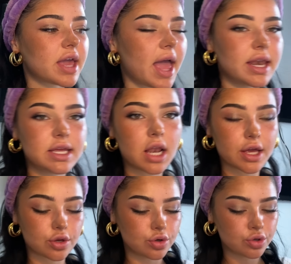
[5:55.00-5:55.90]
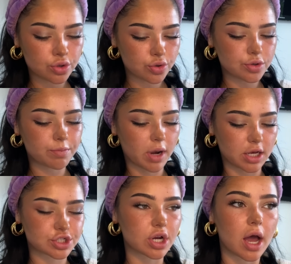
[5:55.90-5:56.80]
any like nude
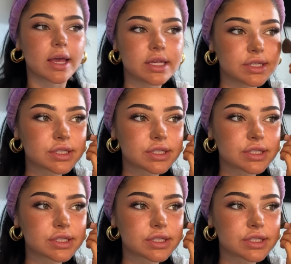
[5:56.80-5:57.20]
blusher is